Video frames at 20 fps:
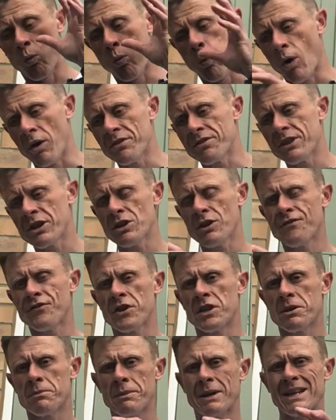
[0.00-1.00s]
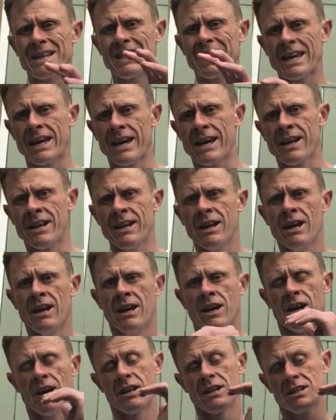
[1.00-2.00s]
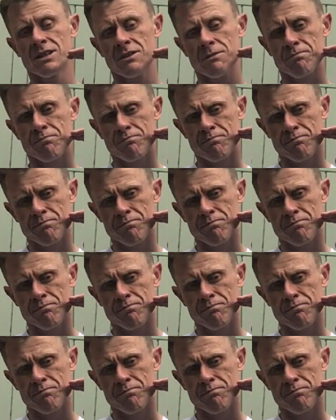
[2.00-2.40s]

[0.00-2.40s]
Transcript: One thing you fundamentally get, and it's a,